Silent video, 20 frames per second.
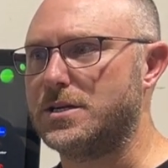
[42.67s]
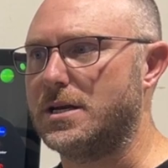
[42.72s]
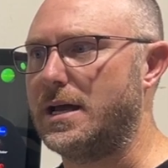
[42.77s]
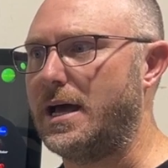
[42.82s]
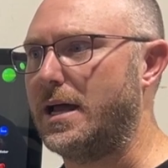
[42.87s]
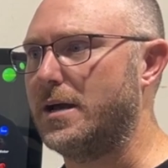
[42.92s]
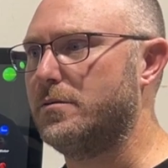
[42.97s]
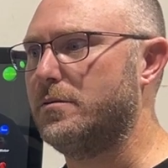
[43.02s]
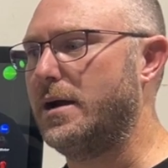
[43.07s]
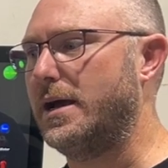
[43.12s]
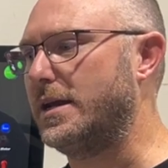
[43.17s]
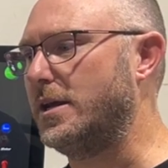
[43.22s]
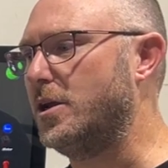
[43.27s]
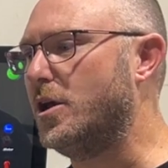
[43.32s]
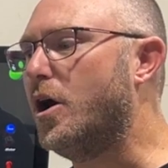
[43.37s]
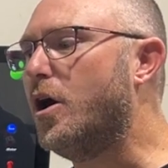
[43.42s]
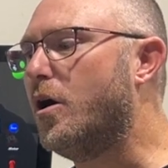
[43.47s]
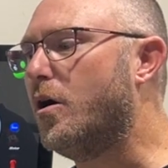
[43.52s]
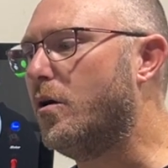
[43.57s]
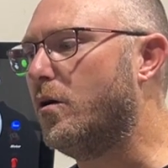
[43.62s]
How do I
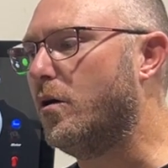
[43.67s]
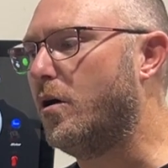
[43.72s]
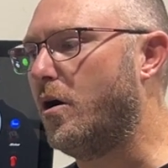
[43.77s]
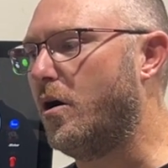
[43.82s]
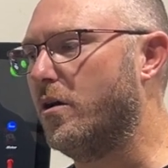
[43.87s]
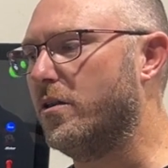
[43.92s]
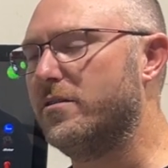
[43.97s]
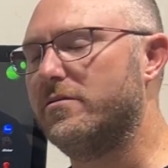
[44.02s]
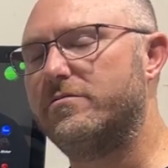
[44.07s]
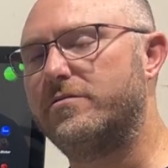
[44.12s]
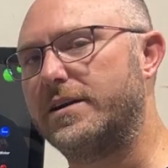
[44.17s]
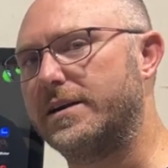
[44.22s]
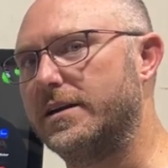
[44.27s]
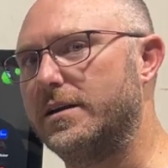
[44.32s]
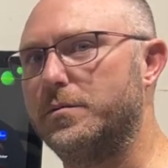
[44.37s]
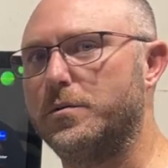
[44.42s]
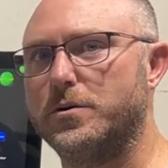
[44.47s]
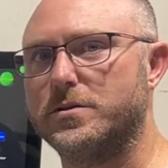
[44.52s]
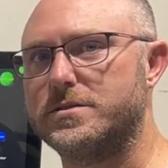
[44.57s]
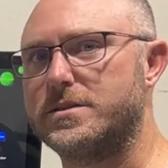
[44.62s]
know all the
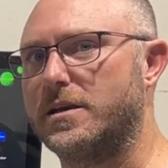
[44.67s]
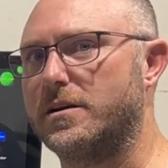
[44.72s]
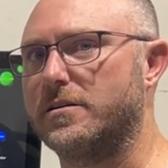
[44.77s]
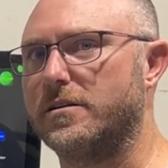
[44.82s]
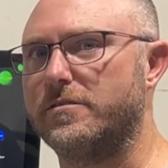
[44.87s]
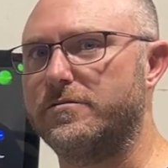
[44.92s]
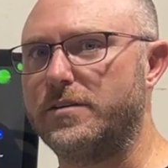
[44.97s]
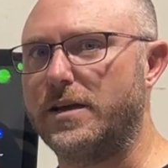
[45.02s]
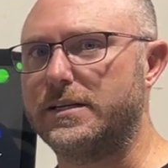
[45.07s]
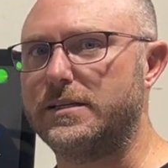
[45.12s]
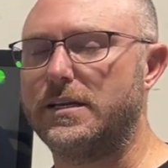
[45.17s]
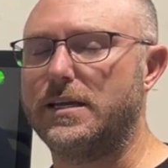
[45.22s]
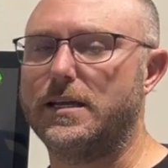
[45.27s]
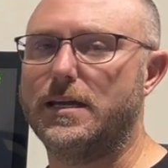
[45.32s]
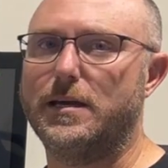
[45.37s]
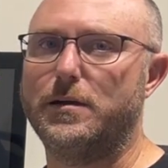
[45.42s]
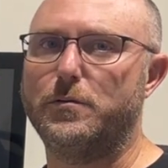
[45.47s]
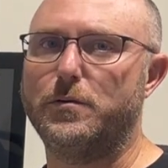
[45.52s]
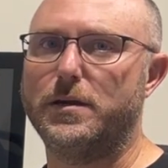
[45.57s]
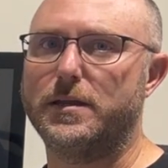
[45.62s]
variables that are affecting
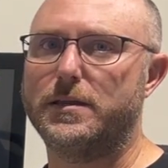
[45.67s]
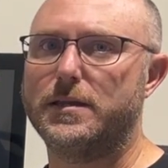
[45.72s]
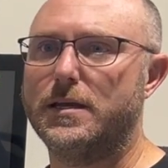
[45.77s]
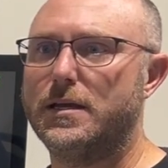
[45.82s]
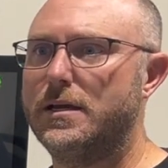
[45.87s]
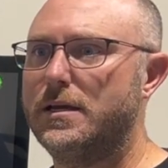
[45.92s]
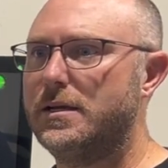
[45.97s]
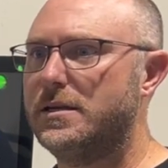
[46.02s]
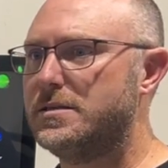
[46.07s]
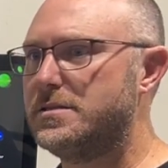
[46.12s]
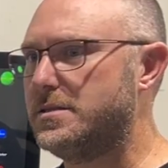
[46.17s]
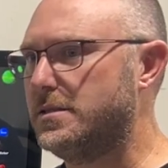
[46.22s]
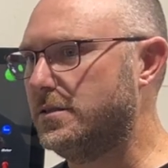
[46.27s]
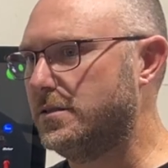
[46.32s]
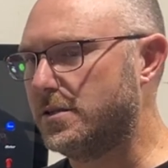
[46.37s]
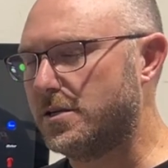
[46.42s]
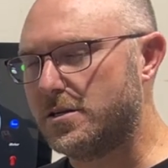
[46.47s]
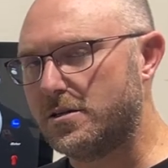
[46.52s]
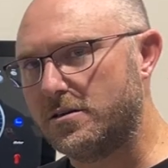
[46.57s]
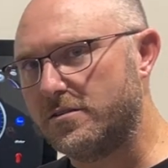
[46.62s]
it with
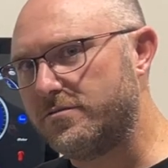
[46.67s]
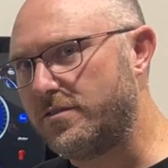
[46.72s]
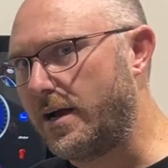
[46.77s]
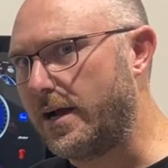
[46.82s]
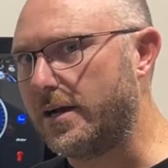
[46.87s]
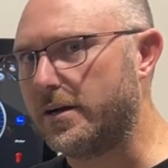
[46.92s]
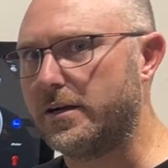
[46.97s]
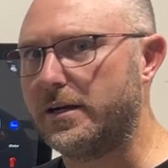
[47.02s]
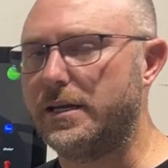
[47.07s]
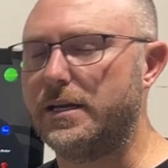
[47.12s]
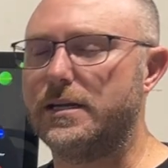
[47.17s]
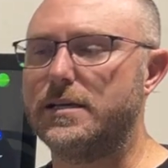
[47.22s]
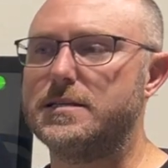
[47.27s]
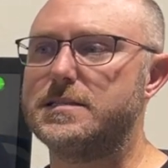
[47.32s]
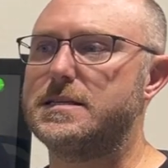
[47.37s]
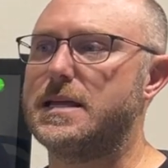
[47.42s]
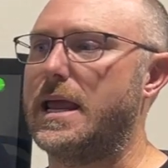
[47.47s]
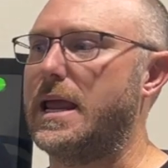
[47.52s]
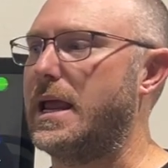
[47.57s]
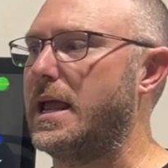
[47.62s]
cylinder
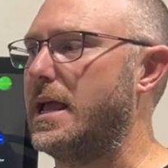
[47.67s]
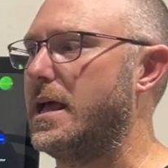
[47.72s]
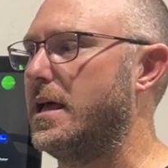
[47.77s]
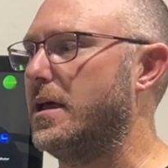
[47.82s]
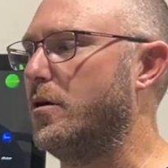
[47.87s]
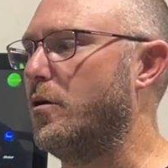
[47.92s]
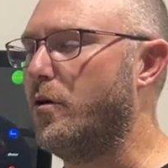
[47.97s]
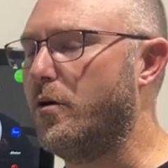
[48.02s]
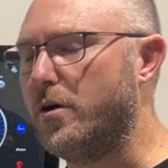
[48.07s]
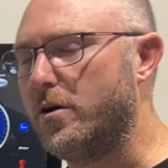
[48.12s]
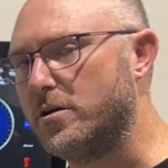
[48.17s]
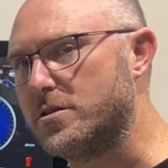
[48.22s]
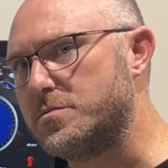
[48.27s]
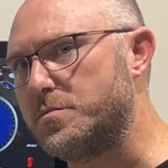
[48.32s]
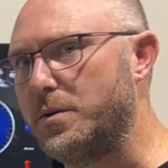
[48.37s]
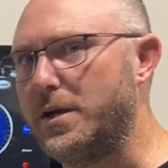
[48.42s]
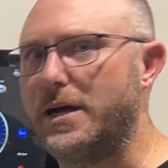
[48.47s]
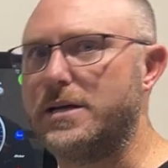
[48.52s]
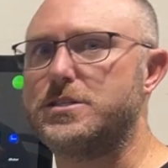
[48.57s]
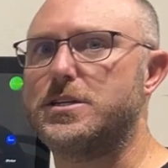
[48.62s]
firings and oil
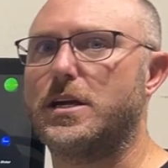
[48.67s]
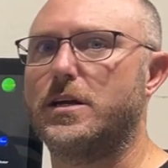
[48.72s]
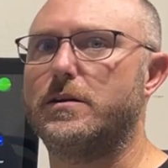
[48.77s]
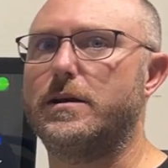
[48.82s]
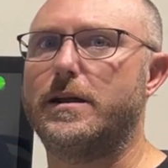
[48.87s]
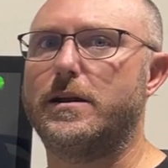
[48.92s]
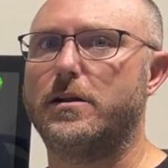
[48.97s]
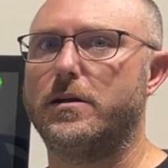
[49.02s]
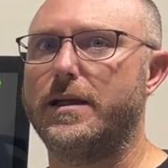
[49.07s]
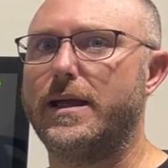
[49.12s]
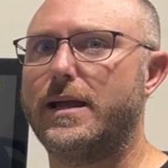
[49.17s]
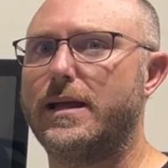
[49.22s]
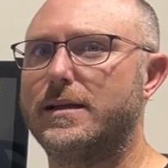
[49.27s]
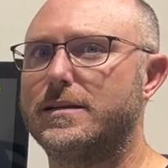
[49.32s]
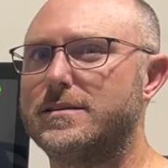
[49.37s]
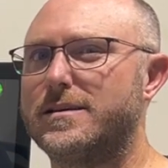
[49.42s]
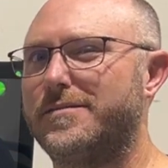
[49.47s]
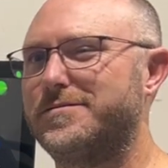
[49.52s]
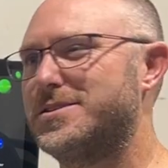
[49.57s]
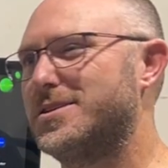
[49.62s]
splashing around and all that kind of
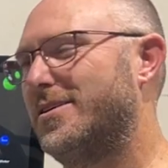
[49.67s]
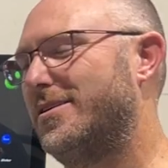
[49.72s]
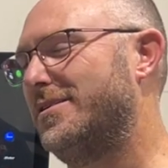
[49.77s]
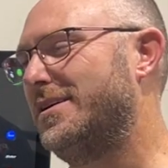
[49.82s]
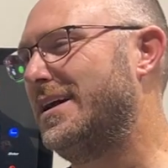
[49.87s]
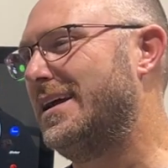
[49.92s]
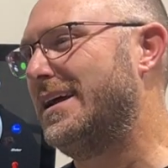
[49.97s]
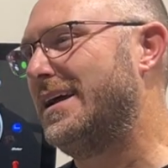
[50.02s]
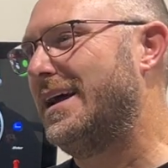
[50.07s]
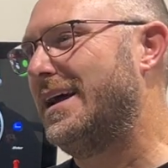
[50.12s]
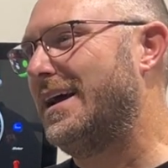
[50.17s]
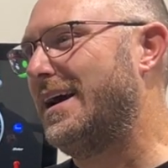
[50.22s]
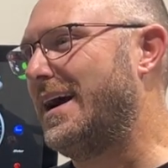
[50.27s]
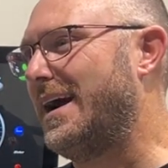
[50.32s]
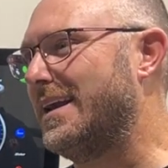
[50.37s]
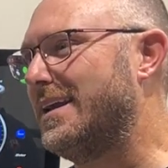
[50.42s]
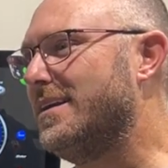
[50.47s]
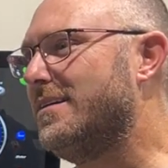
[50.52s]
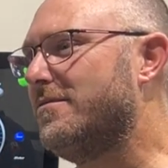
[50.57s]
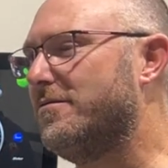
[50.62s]
stuff? So
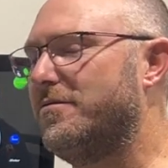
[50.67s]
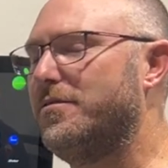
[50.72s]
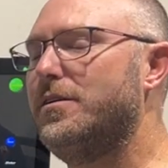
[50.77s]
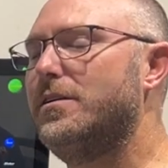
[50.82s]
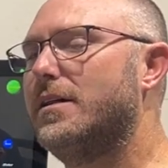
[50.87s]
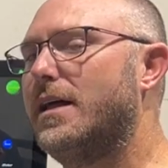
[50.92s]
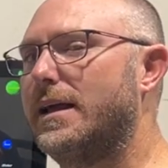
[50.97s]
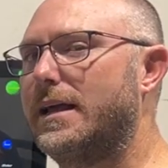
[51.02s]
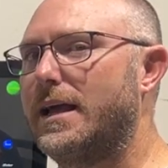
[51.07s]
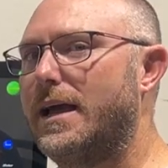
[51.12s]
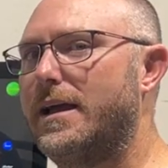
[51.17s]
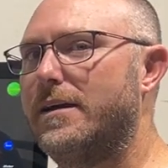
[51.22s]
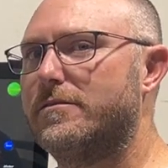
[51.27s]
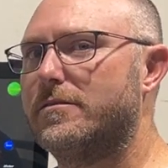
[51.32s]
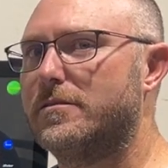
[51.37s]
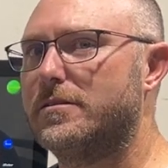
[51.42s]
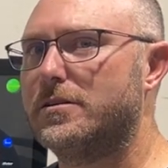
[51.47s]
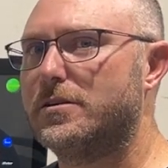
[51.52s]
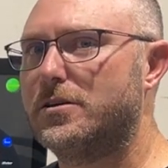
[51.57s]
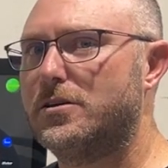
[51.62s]
I didn't feel like I
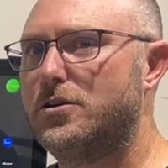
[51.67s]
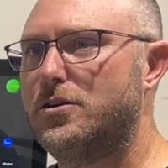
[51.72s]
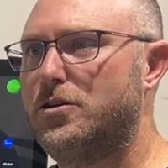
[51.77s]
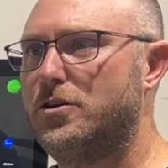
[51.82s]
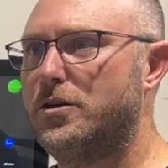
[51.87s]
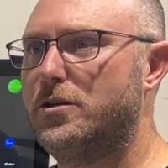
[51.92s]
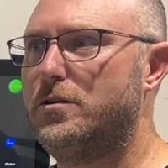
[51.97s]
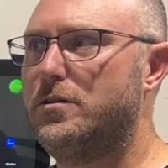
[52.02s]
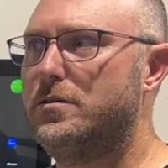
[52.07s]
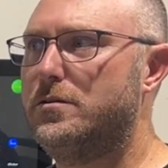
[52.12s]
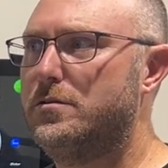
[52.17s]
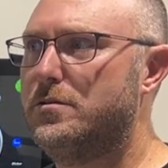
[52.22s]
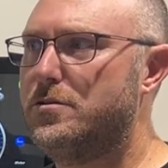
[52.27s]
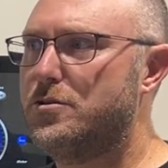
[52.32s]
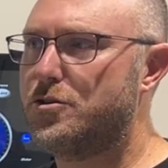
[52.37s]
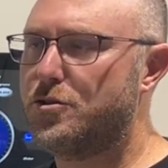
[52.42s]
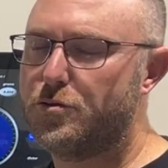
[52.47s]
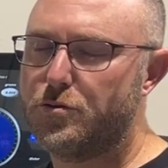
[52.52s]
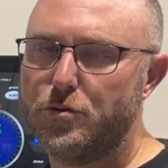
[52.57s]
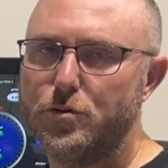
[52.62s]
ever could
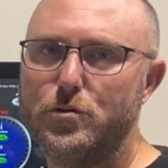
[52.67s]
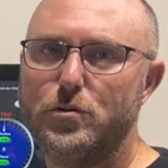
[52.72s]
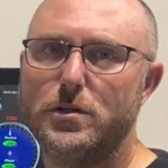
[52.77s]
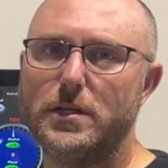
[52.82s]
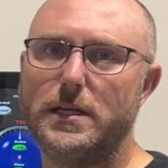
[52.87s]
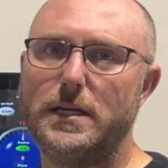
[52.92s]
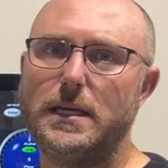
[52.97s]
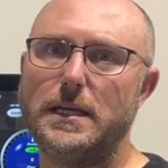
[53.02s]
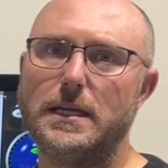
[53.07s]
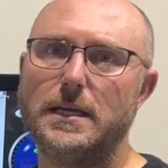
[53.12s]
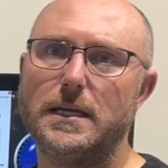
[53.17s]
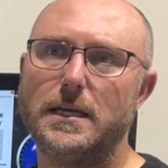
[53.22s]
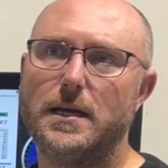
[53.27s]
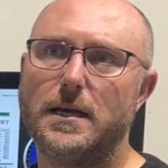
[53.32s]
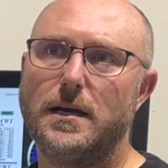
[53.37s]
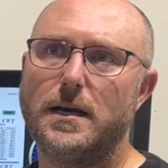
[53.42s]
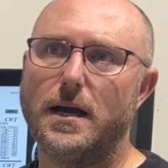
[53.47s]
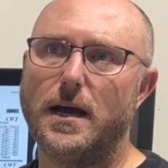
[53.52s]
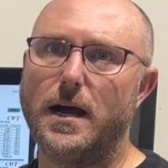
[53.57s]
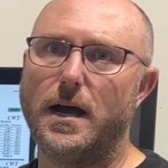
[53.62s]
truly
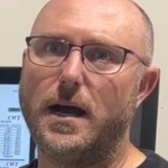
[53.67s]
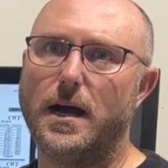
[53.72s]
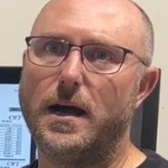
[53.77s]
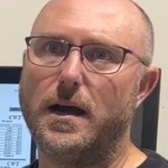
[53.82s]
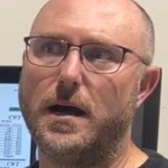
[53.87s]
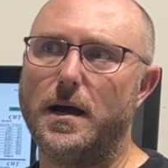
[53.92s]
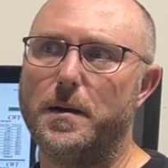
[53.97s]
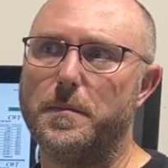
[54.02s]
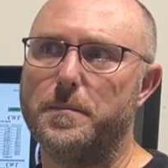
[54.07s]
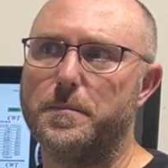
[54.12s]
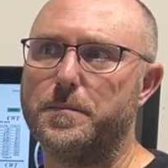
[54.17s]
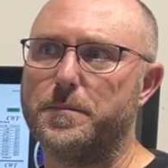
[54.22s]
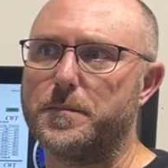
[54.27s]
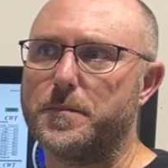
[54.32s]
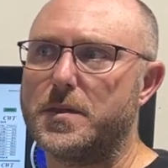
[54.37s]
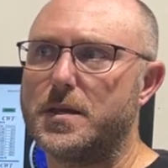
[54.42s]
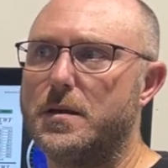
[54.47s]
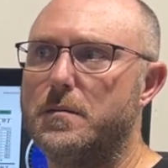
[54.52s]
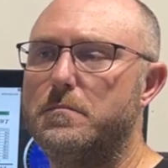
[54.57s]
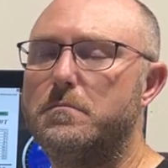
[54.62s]
um,
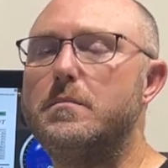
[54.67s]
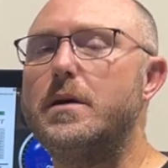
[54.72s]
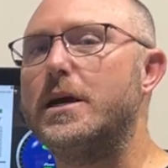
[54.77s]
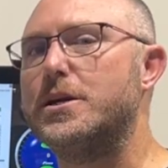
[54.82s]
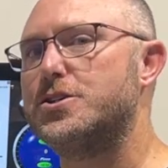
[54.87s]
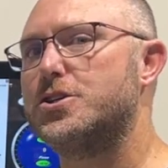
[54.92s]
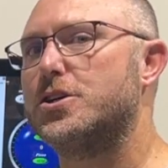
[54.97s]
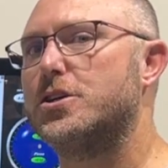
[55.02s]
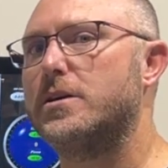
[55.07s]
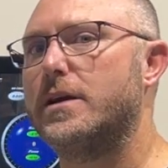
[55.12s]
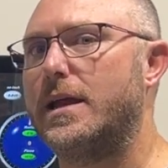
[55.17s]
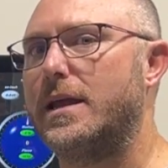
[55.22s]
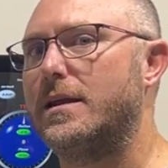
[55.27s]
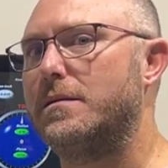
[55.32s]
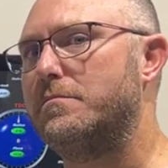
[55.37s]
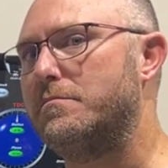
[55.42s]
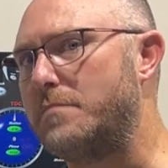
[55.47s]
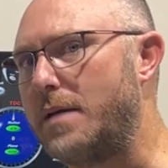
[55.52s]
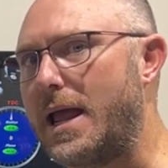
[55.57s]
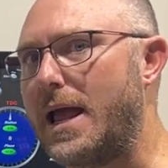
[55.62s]
measure
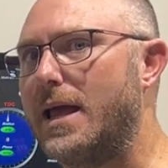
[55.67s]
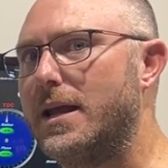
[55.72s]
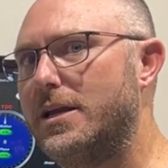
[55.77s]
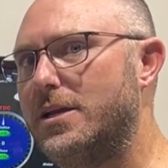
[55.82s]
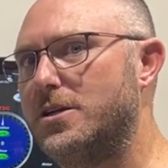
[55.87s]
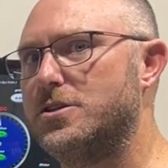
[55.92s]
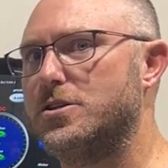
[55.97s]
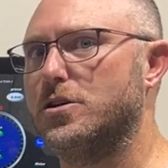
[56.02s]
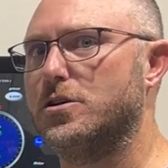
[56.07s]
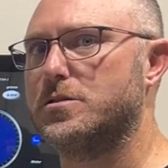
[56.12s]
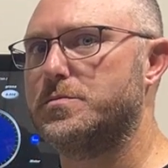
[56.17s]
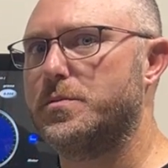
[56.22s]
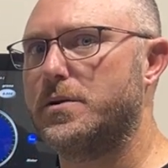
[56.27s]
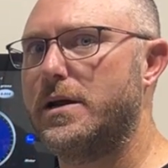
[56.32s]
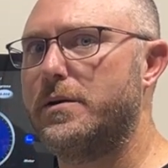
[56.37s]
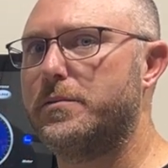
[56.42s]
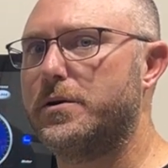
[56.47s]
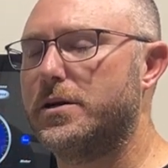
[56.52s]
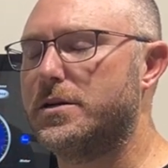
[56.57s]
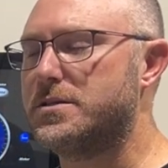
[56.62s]
and manage those
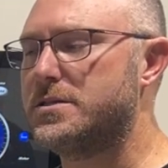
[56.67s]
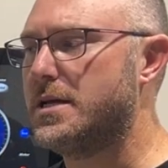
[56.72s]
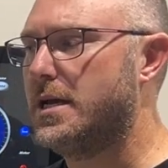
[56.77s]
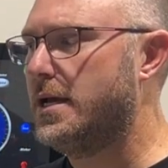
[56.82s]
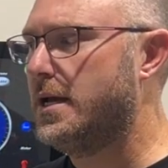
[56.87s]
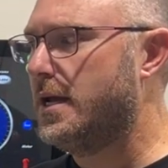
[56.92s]
parameters.